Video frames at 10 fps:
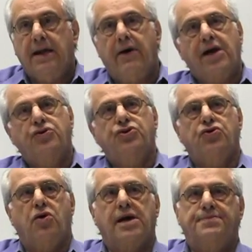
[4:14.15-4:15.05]
Now, I could
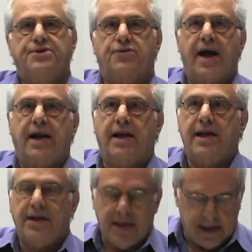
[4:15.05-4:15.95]
talk
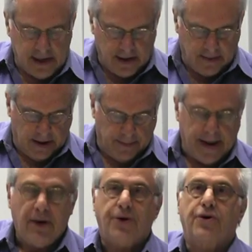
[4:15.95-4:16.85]
abstractly
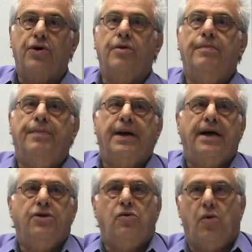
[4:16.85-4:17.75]
about her, but
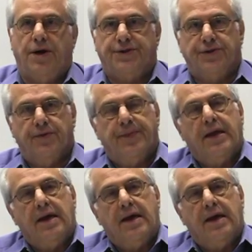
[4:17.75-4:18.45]
I don't want to.